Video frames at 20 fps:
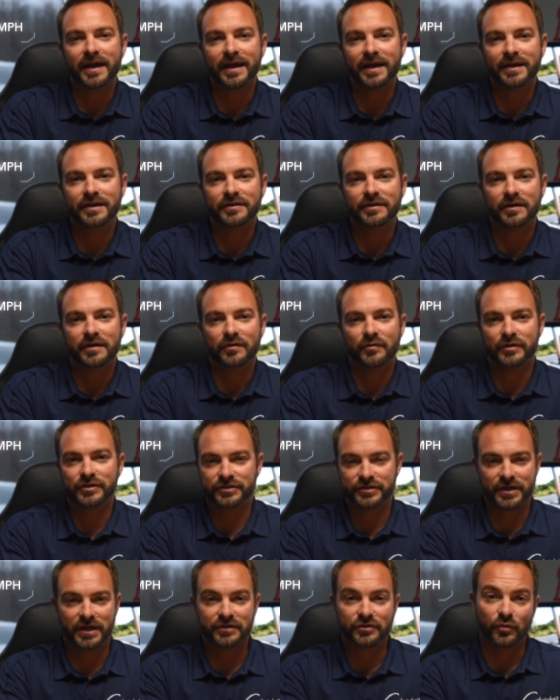and we
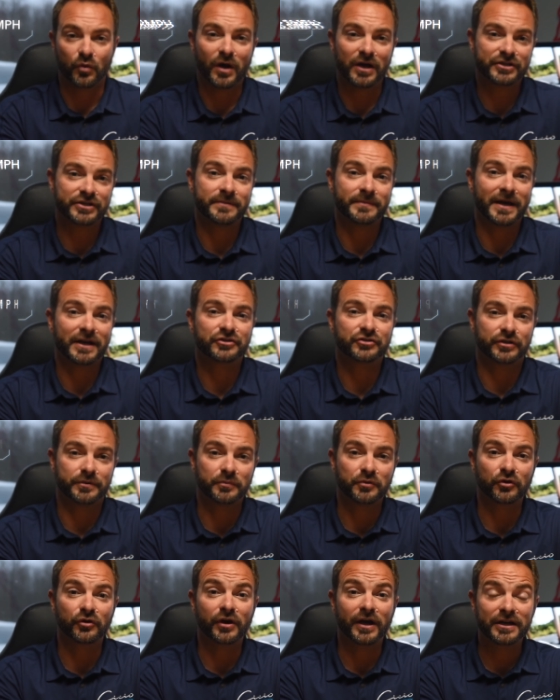just got to watch him actually
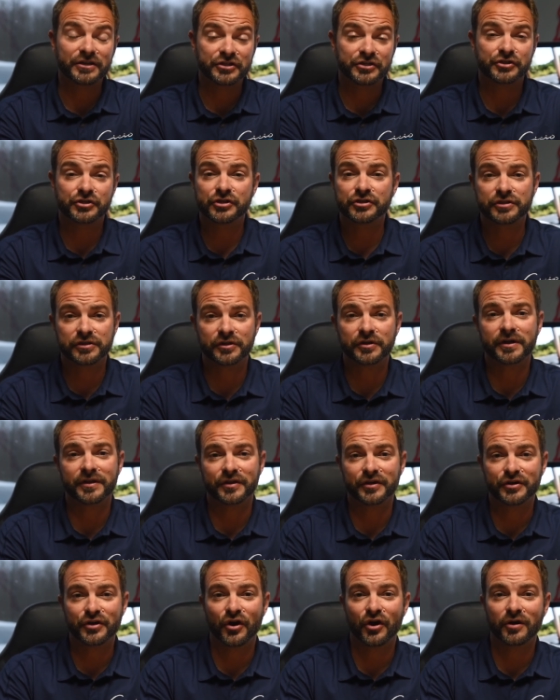progress and just learning
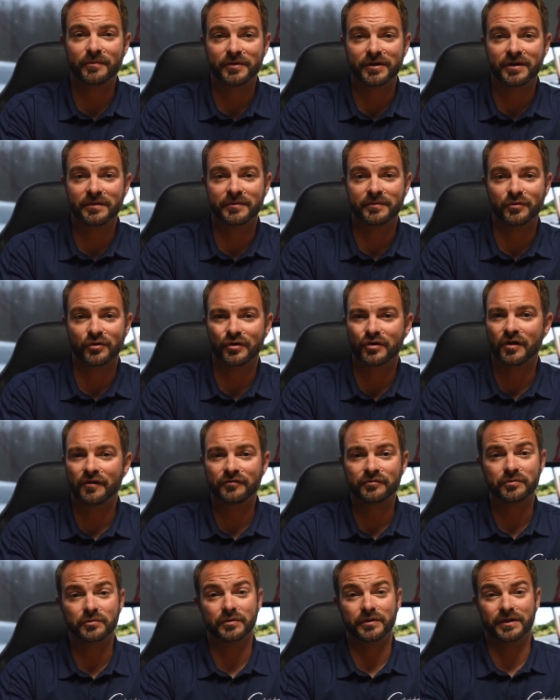the car and becoming more
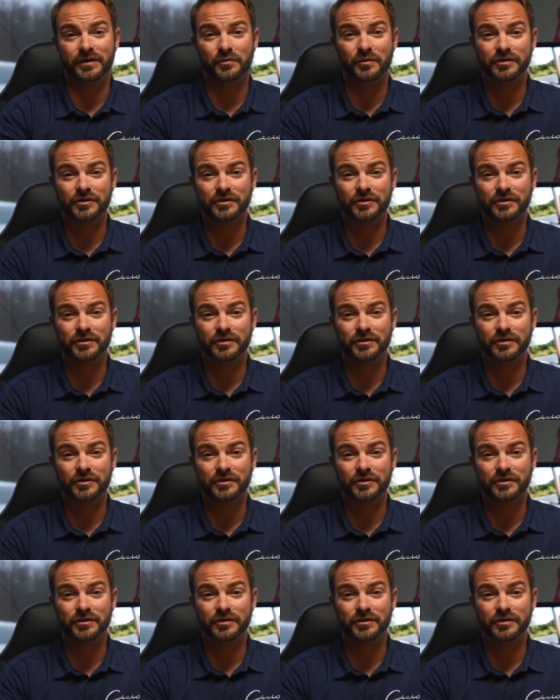comfortable with it,